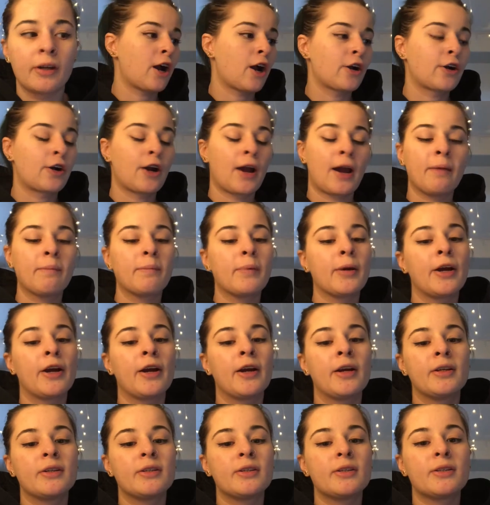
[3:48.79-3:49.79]
Our
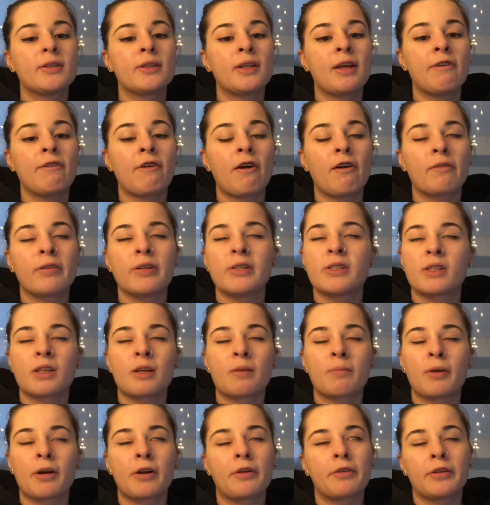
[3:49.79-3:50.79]
grandparents, they've obviously
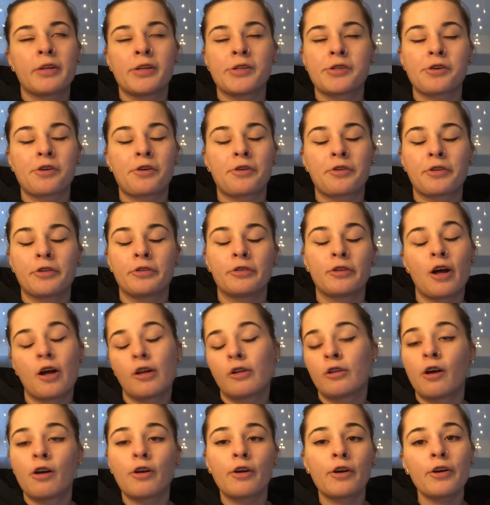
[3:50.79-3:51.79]
been on this earth a
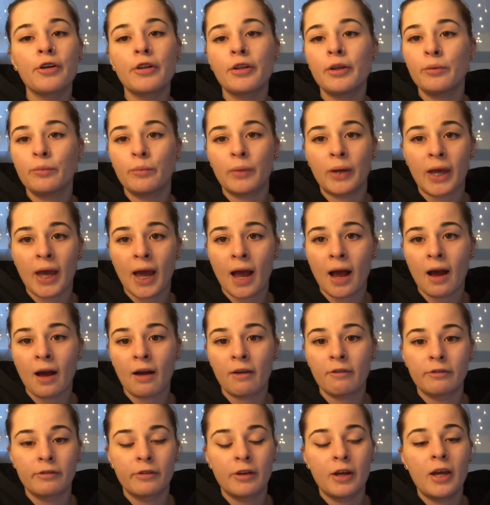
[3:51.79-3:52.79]
lot longer than we
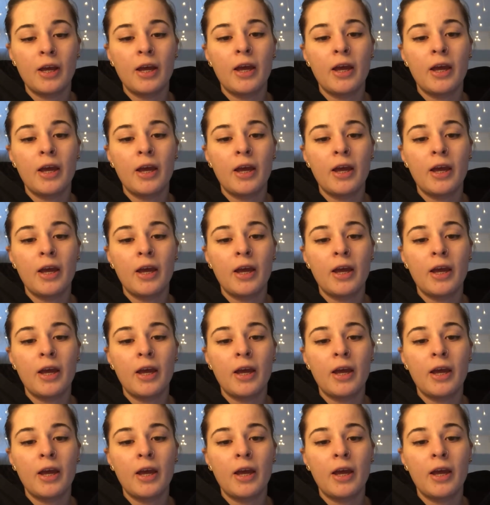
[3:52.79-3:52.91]
have.